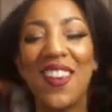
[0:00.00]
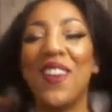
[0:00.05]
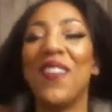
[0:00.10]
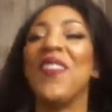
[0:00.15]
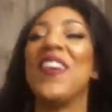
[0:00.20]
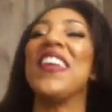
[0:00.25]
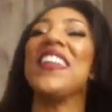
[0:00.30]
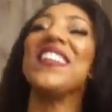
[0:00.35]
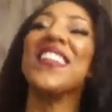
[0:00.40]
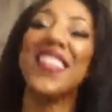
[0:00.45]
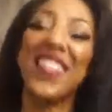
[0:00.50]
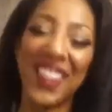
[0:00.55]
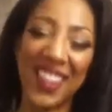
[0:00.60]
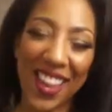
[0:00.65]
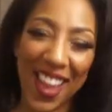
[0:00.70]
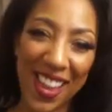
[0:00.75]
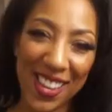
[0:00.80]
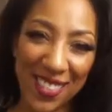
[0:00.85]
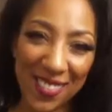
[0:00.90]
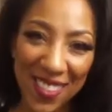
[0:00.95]
wait till the
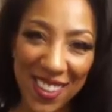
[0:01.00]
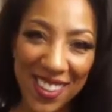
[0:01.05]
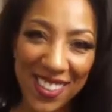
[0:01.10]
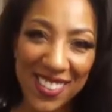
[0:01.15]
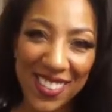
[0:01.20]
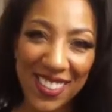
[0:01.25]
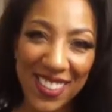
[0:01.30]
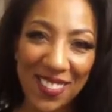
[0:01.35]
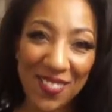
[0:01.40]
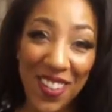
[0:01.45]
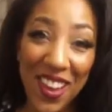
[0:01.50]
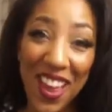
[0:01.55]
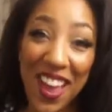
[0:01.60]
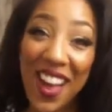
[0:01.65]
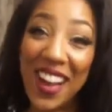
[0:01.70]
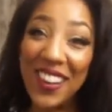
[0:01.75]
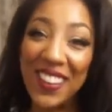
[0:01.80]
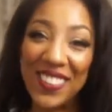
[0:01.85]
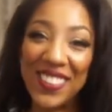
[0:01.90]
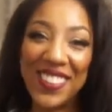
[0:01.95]
last minute to leave my
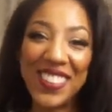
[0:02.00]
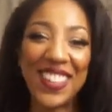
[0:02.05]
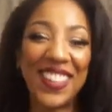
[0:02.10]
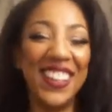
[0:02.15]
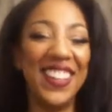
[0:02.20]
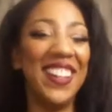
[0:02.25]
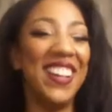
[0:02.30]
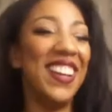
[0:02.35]
house.